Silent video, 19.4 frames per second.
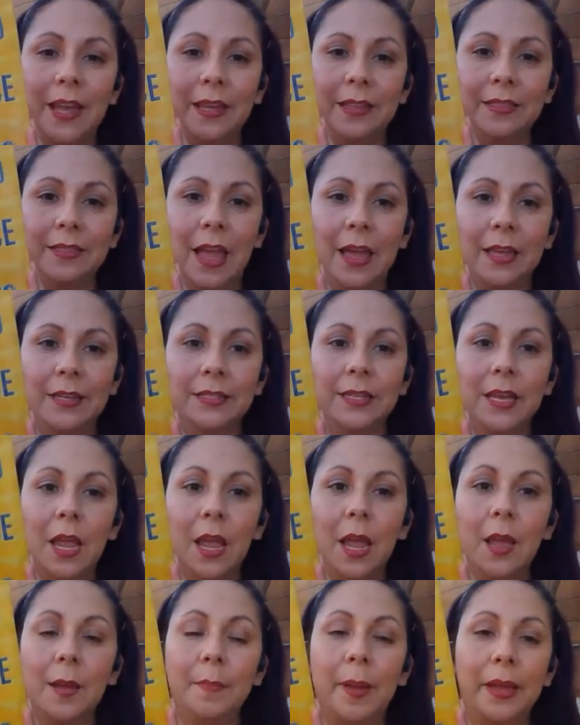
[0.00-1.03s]
Like That
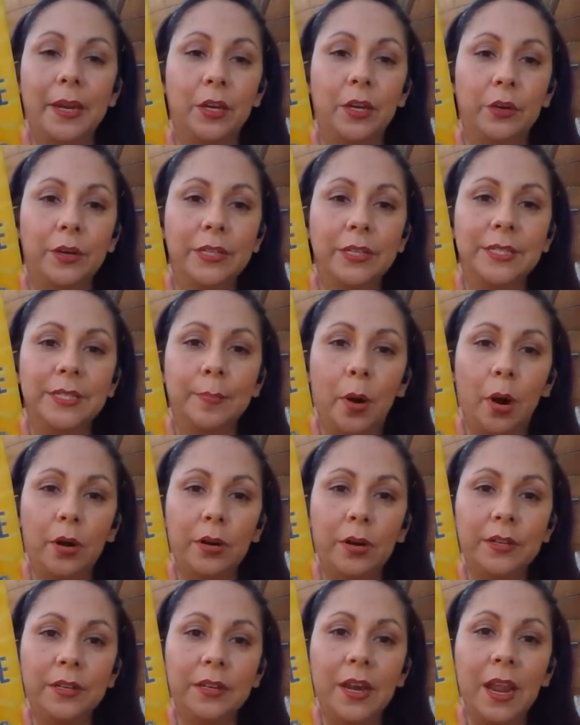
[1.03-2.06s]
by Chris
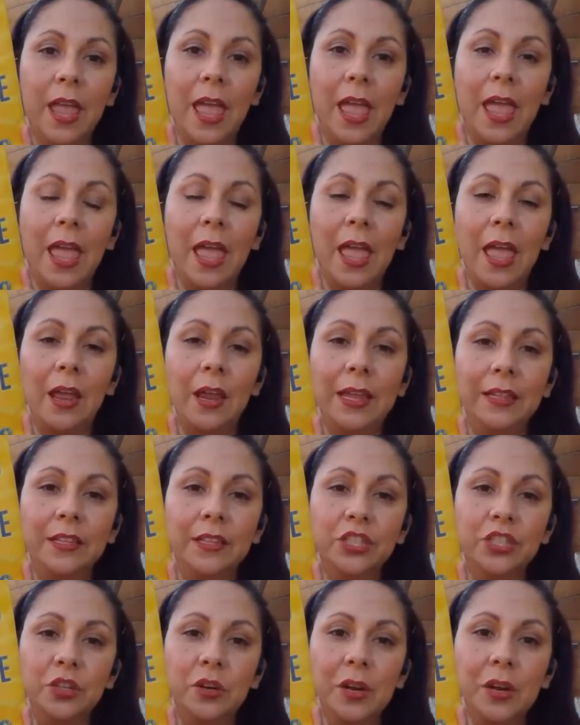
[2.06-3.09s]
Barton,
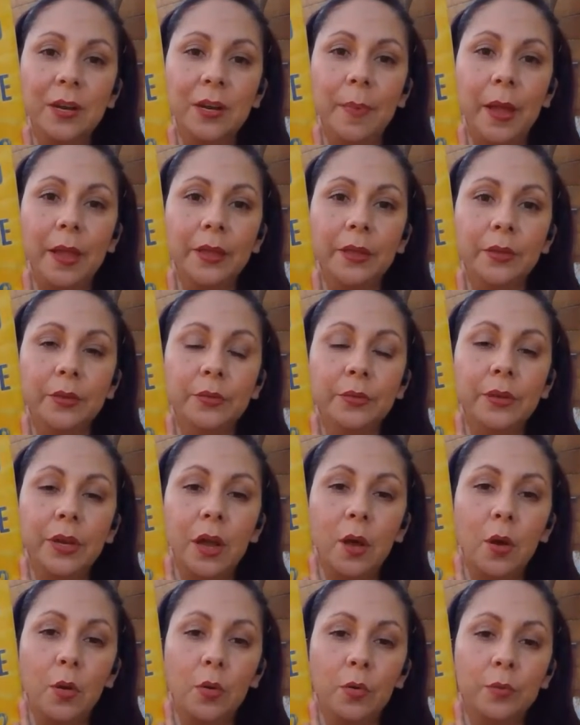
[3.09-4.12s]
illustrated by
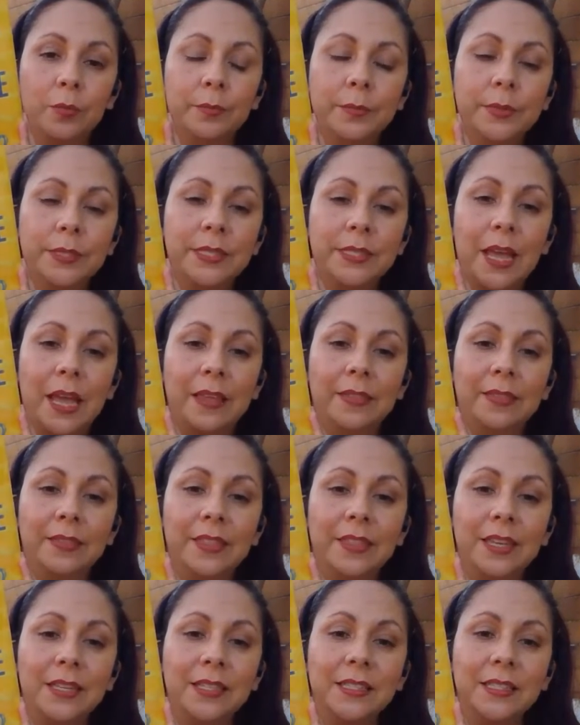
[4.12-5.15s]
Yuka Holmes.
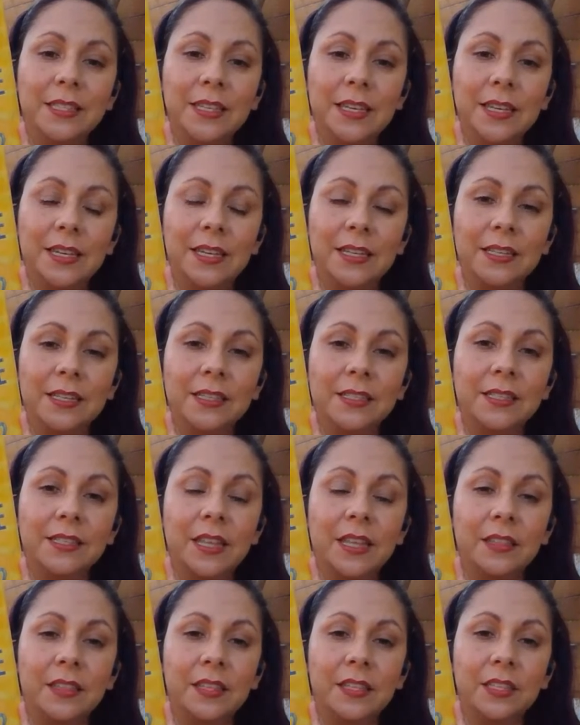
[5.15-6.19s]
And this
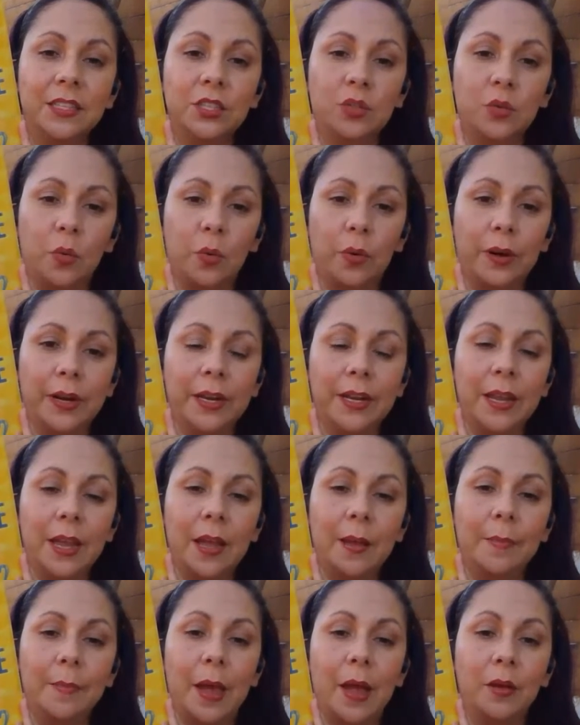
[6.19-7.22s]
is the story
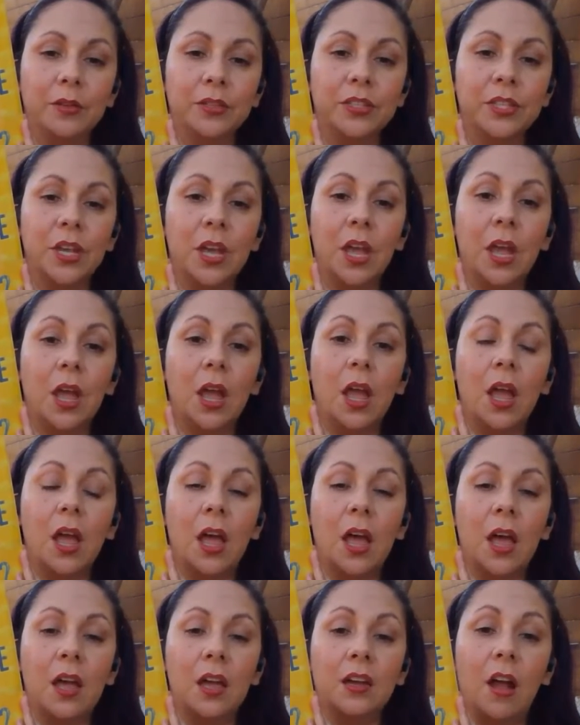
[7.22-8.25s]
about
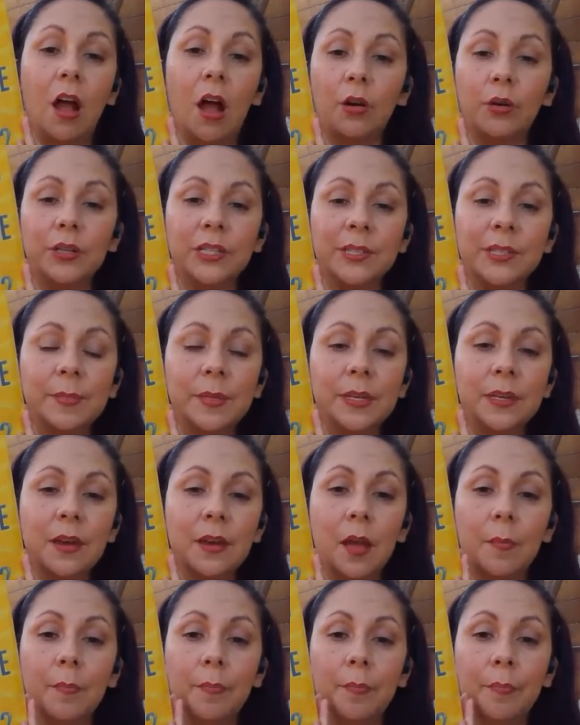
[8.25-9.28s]
Congressman
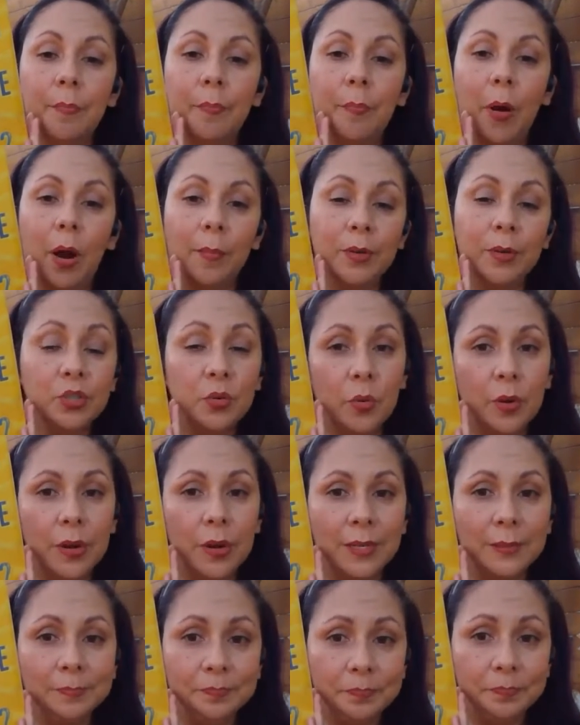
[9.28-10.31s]
Barbara
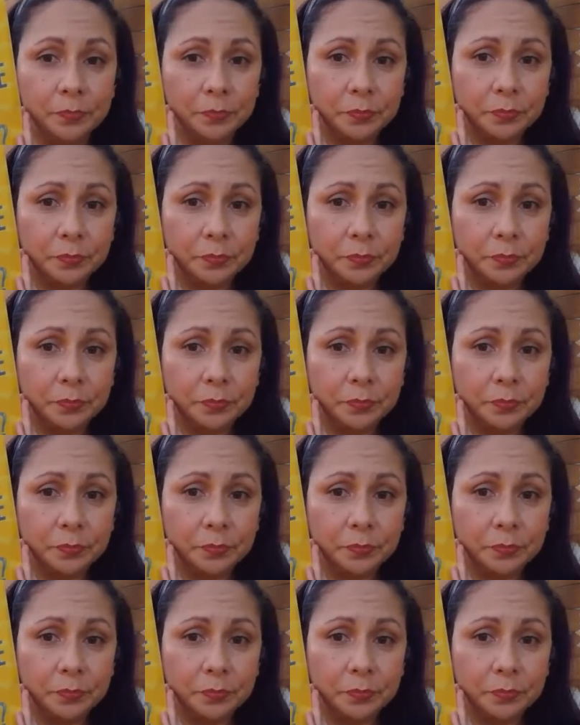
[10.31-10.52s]
Jordan.